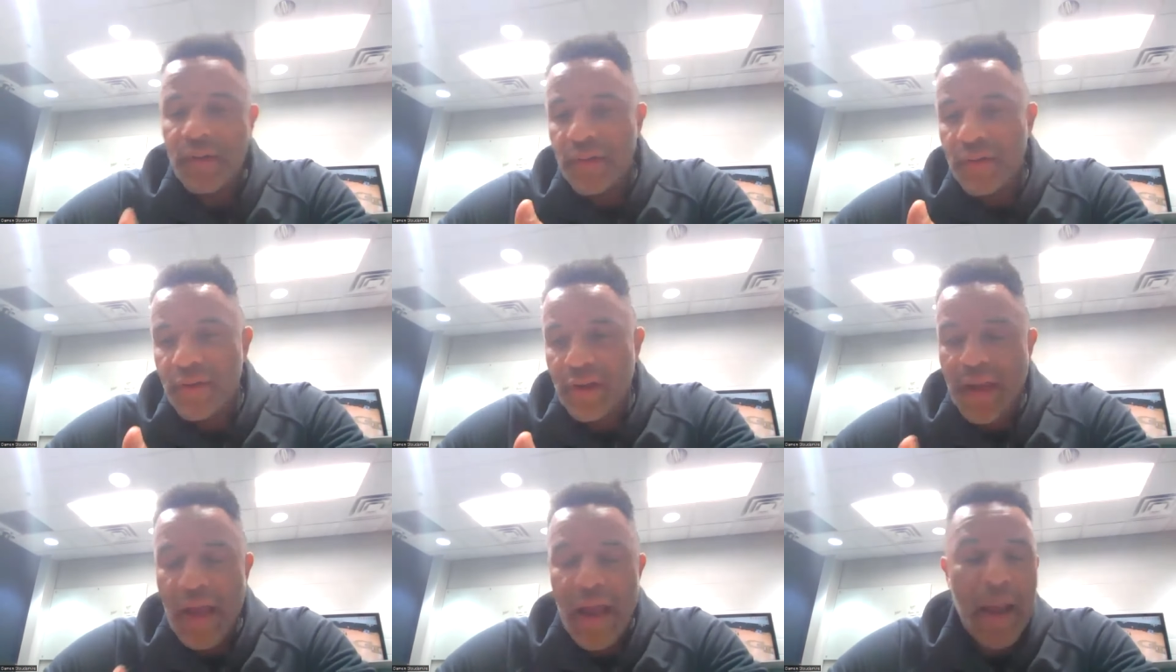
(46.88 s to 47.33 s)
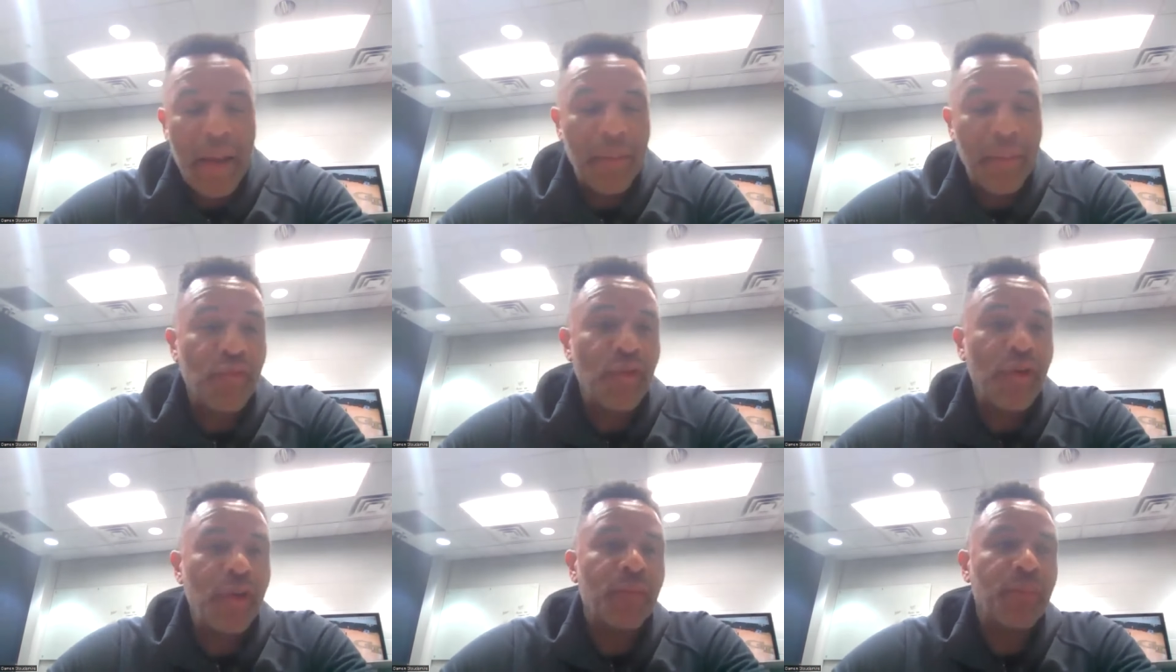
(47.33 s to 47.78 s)
the
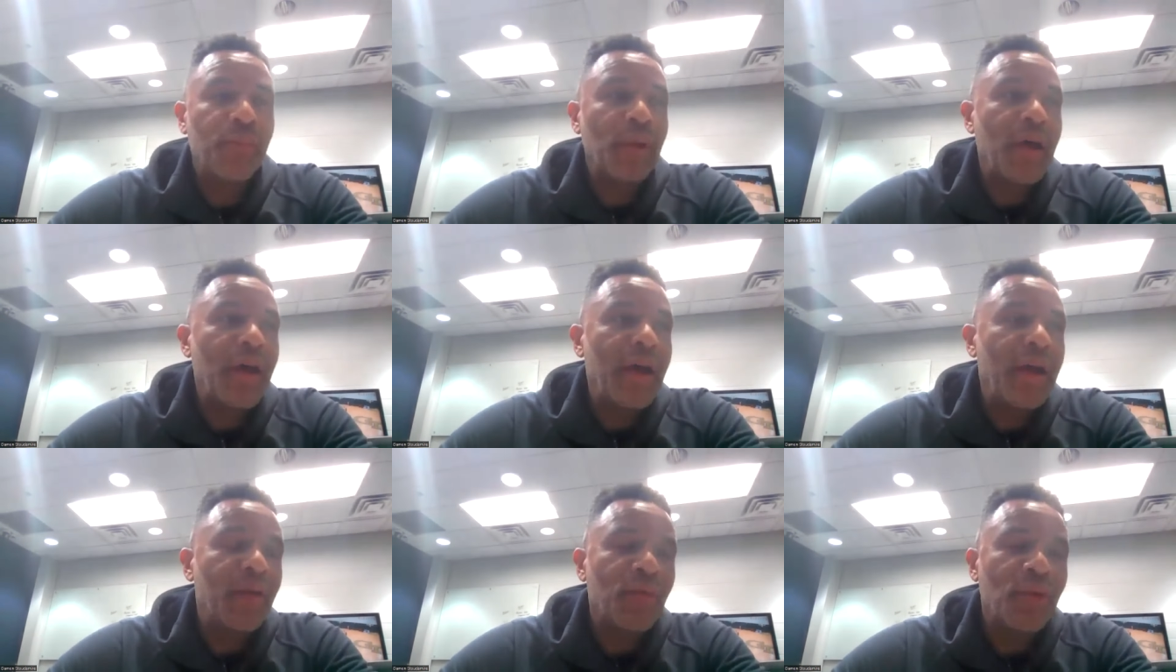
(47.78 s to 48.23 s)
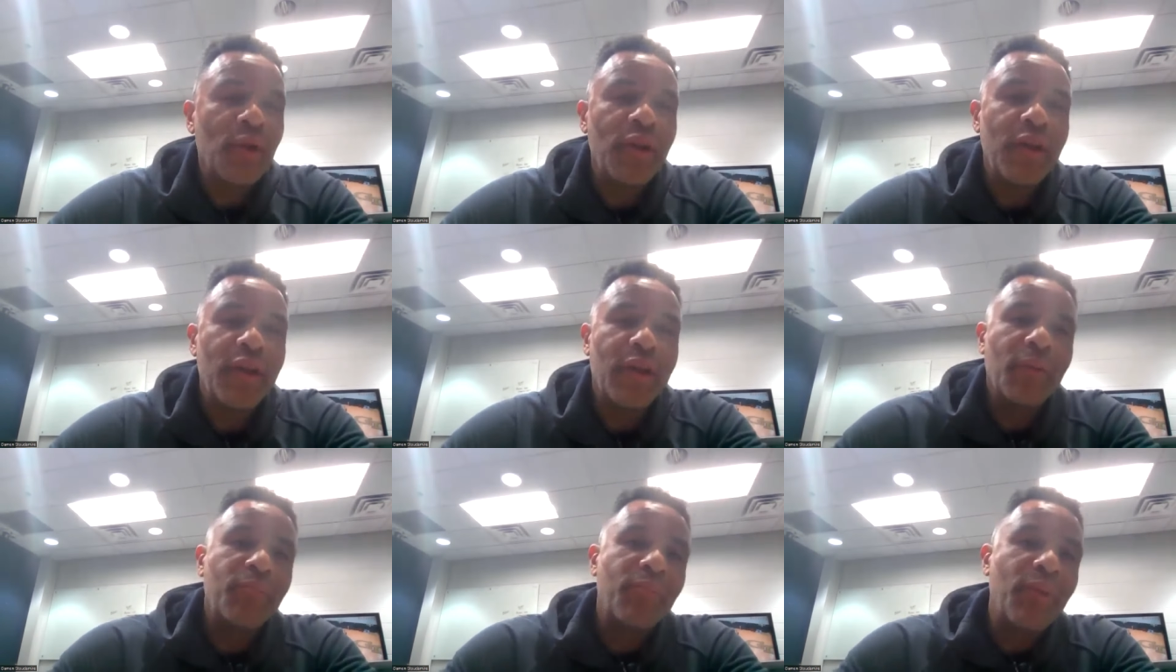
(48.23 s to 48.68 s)
games we play
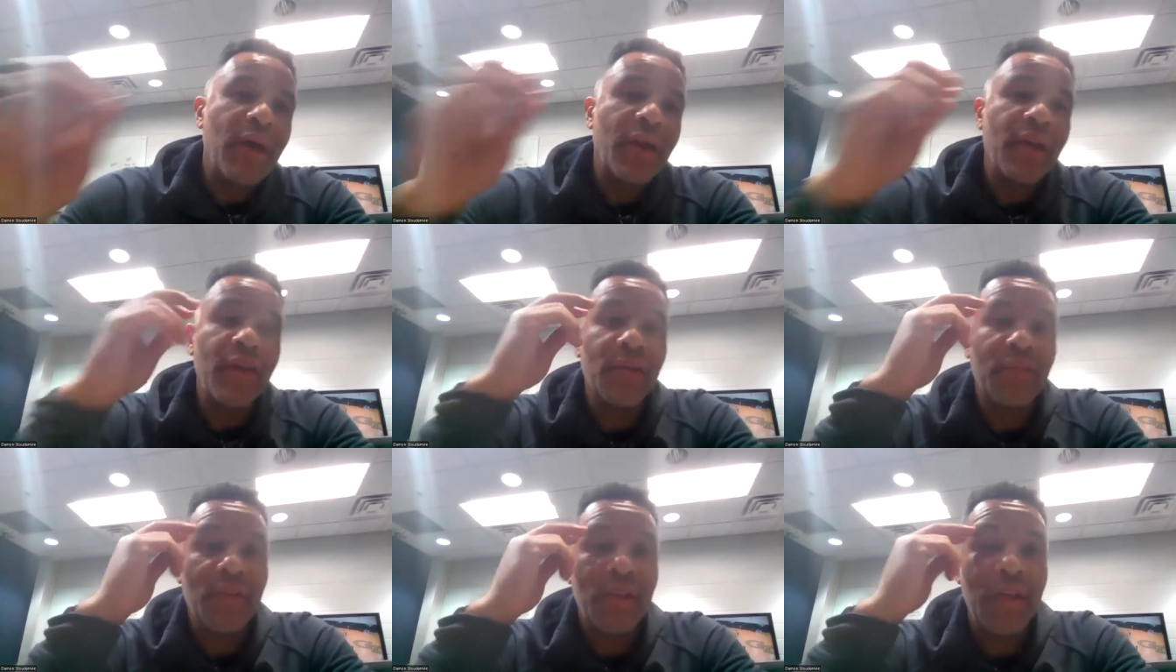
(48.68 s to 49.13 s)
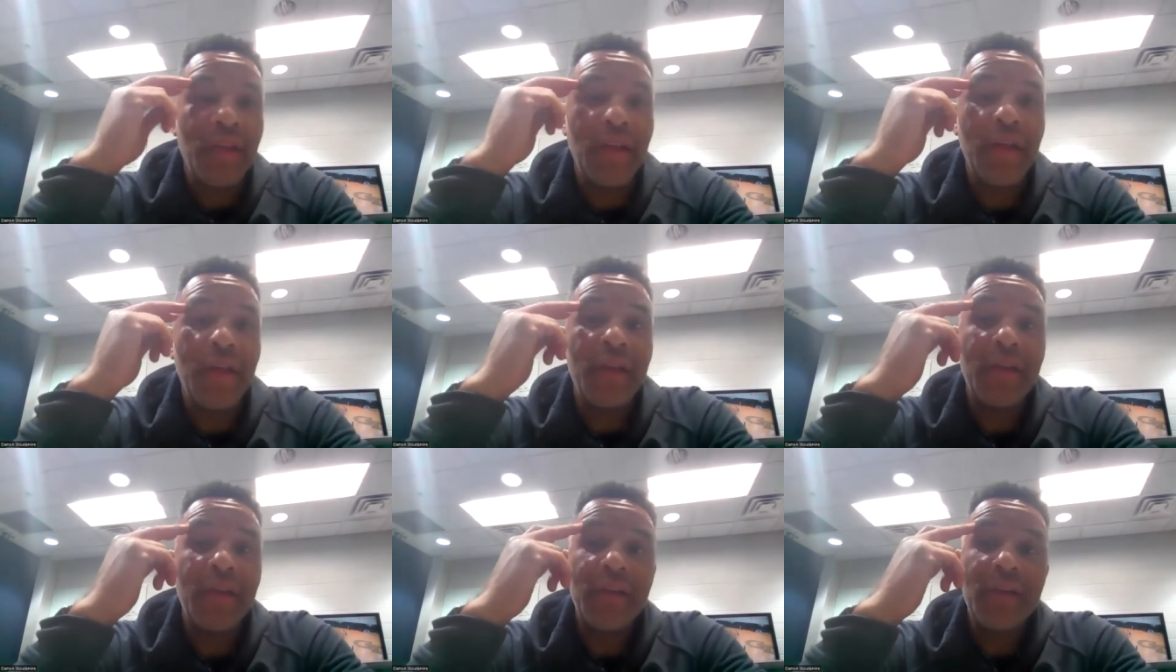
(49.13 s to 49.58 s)
really competitive league,